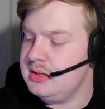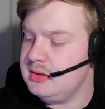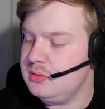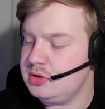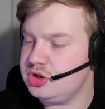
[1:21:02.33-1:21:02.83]

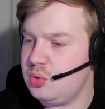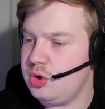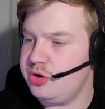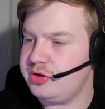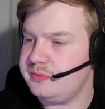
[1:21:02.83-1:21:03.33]
what's the
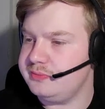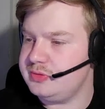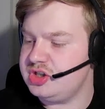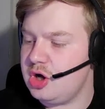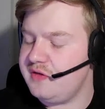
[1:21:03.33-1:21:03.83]
word?
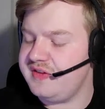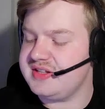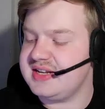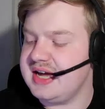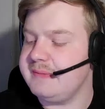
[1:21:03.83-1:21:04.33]
Just off it
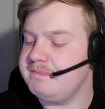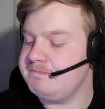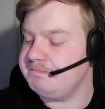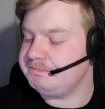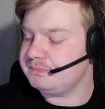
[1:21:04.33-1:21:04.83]
tonight
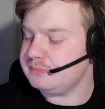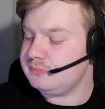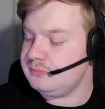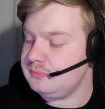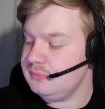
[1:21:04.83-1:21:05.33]

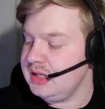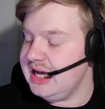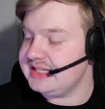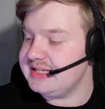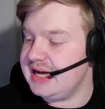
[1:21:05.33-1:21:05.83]

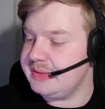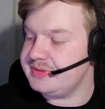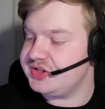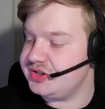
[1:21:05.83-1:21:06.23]
at times.